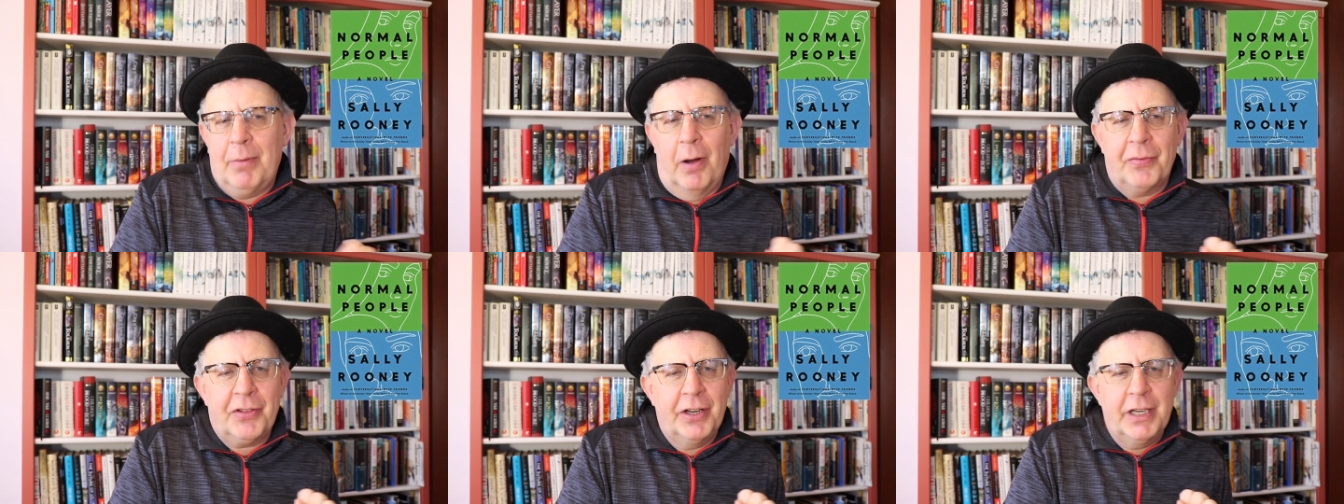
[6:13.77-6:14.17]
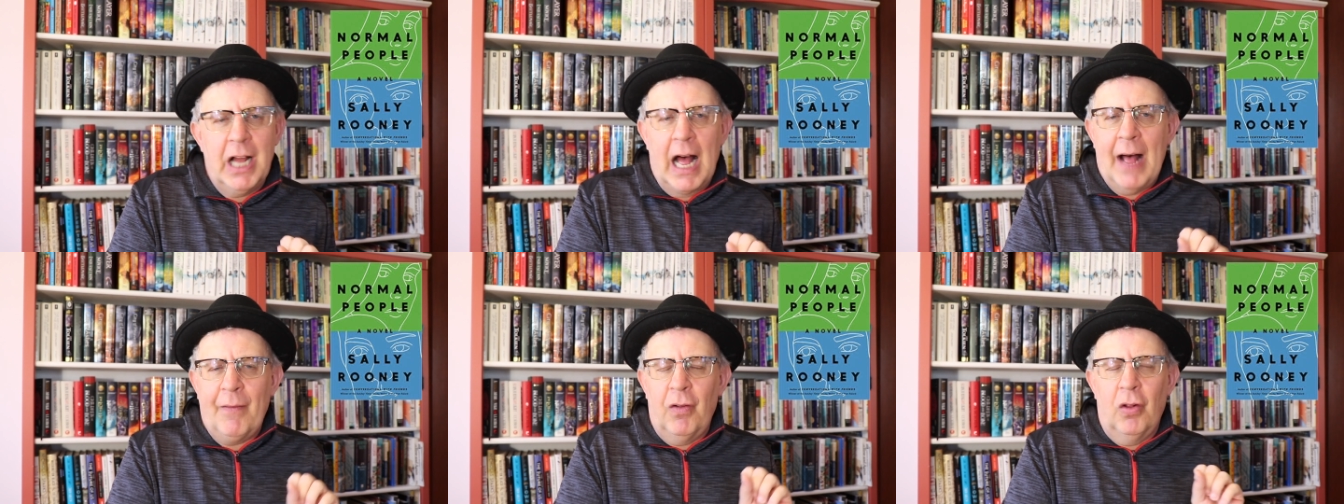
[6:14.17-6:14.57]
about the
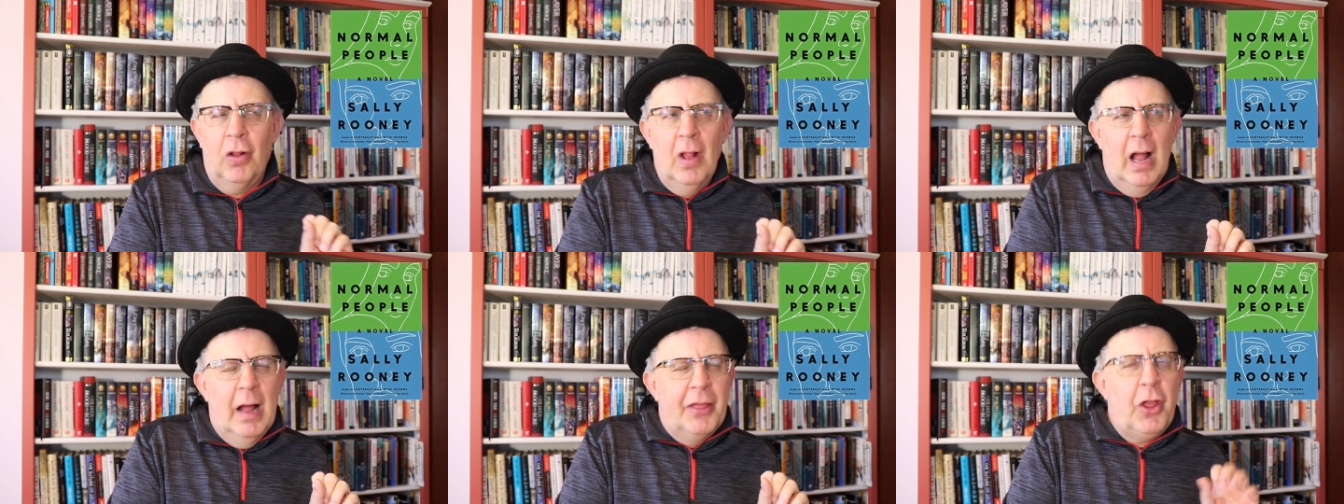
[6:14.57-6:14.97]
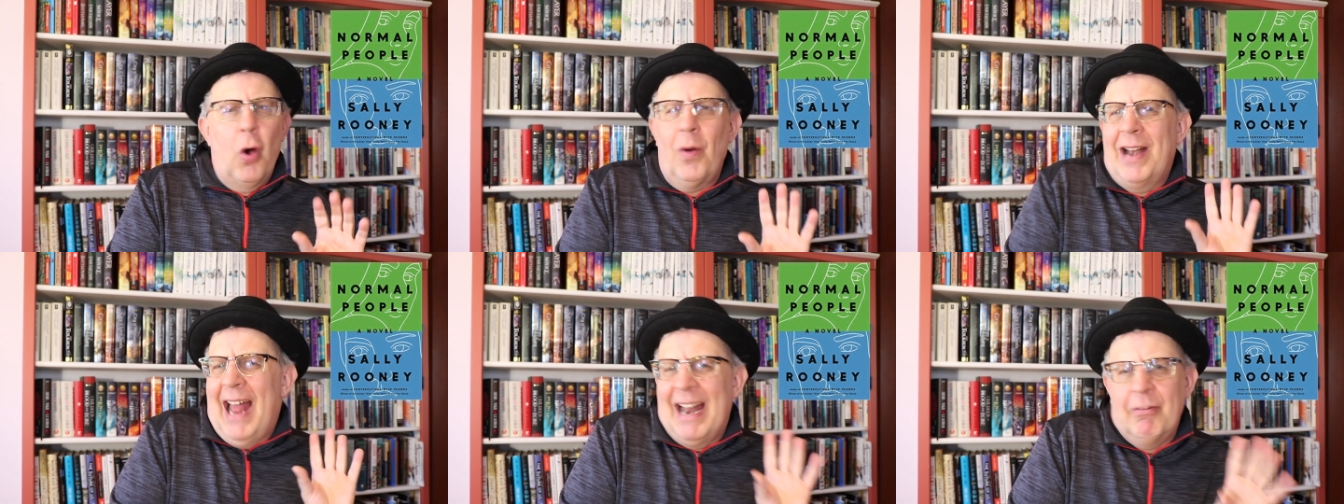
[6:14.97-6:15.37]
novel,
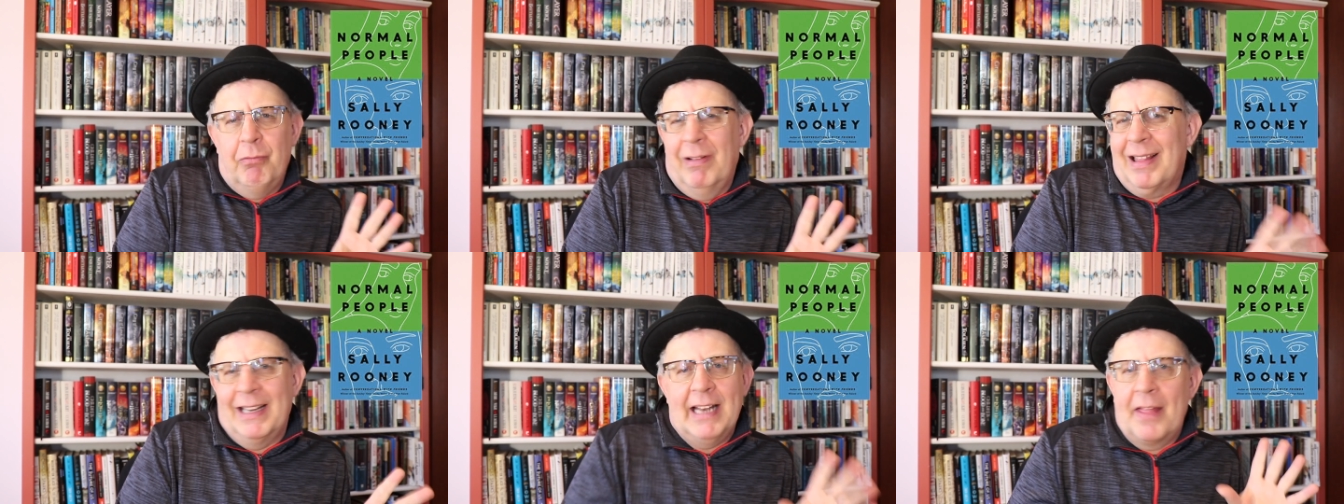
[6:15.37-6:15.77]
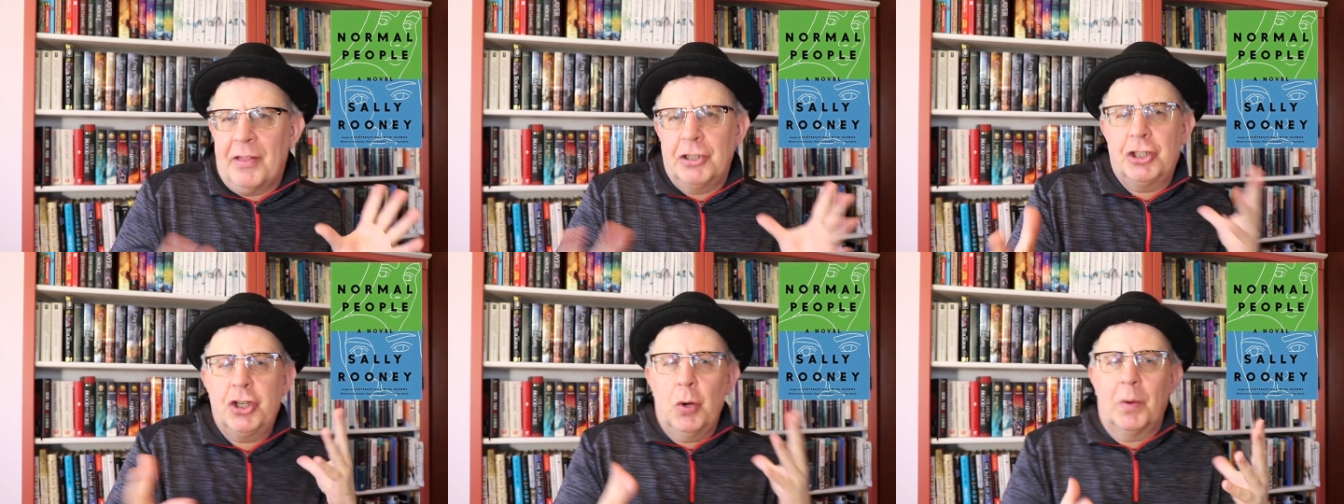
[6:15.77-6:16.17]
though it had really
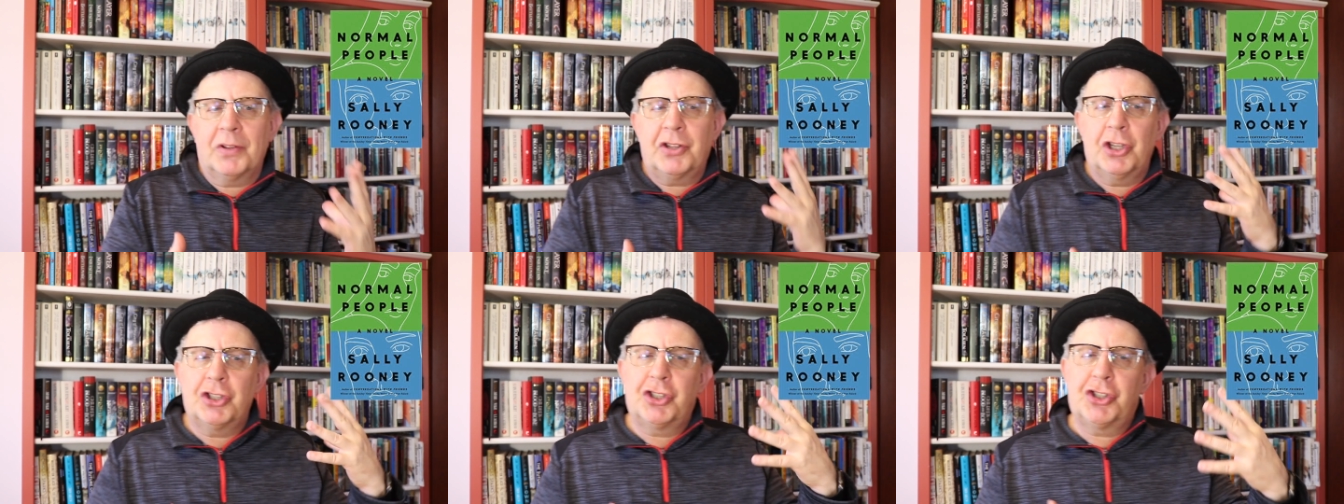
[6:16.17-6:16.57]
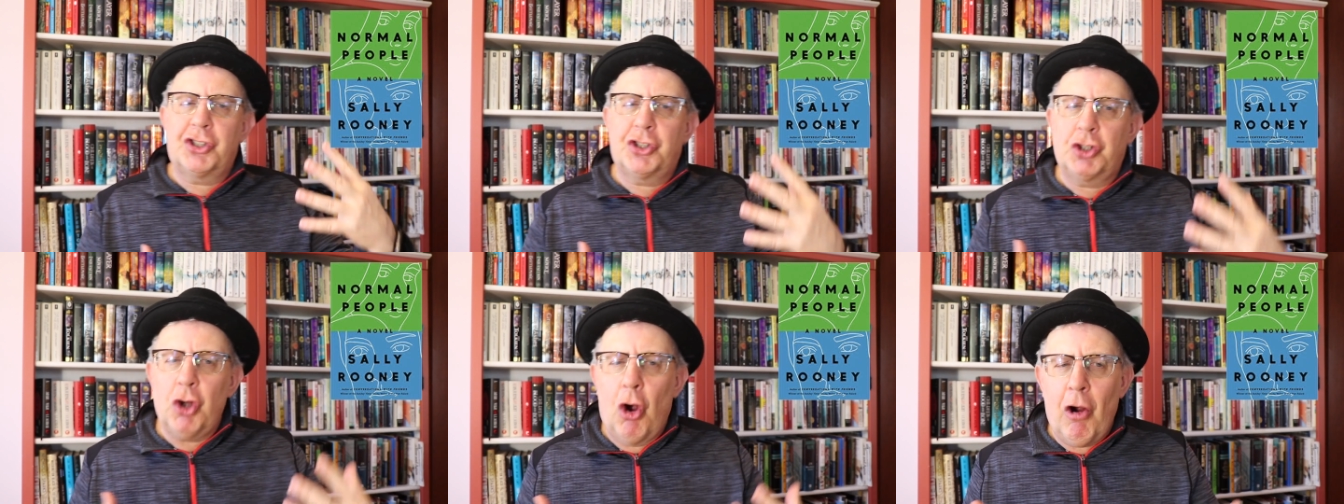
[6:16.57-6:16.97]
nothing to do with the
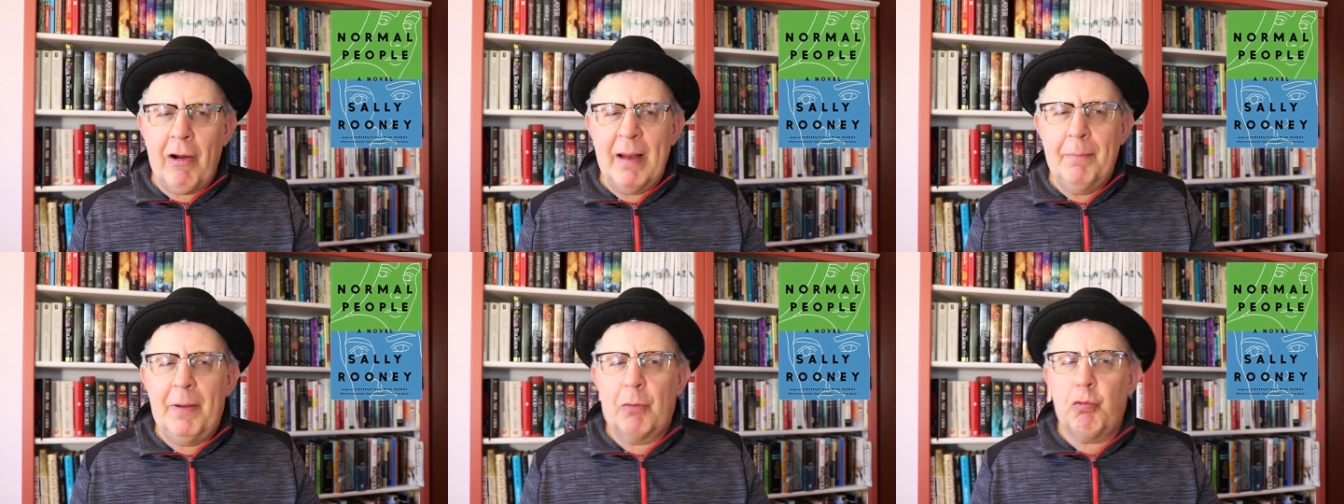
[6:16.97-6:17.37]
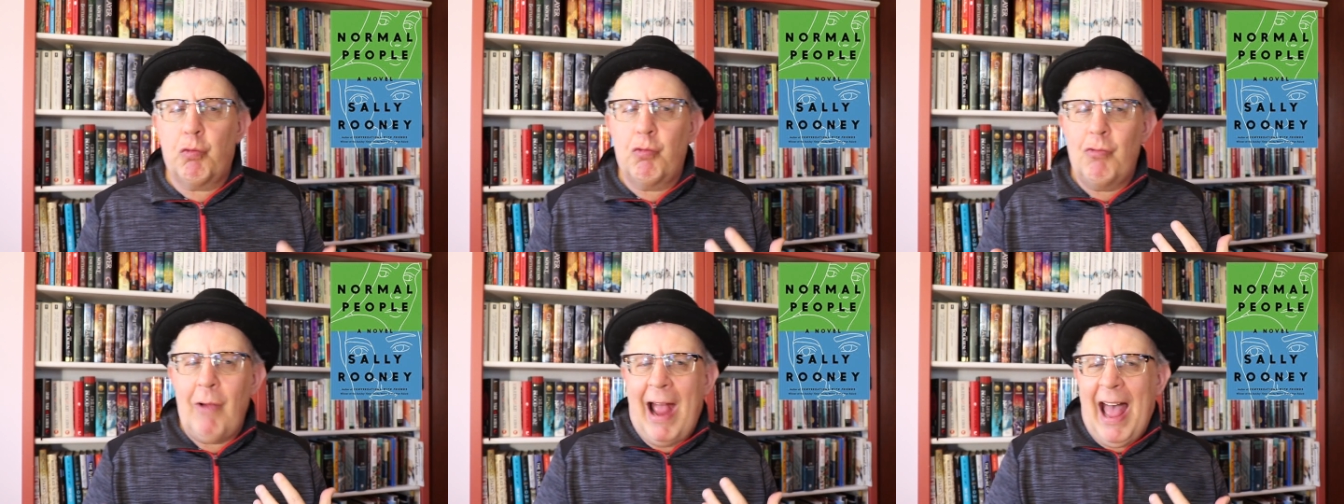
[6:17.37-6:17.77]
story, but
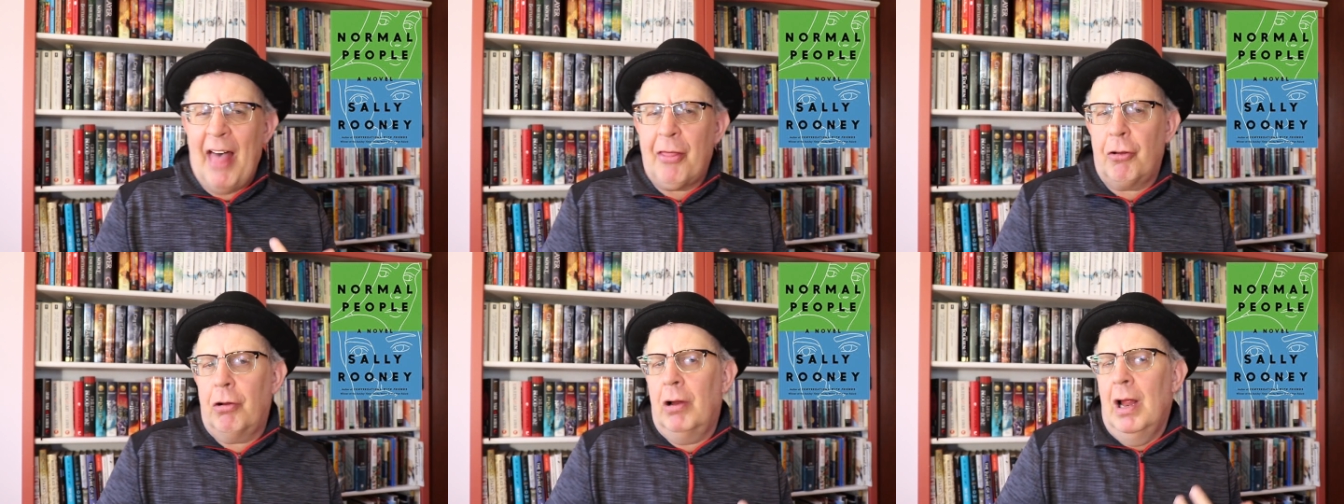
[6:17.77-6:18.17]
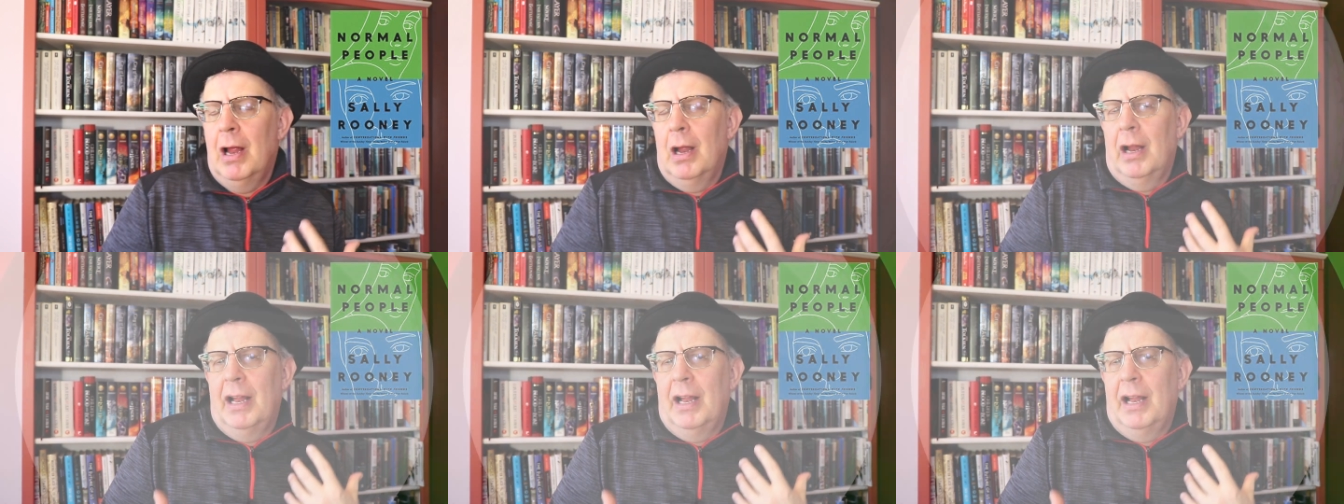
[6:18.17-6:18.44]
rather it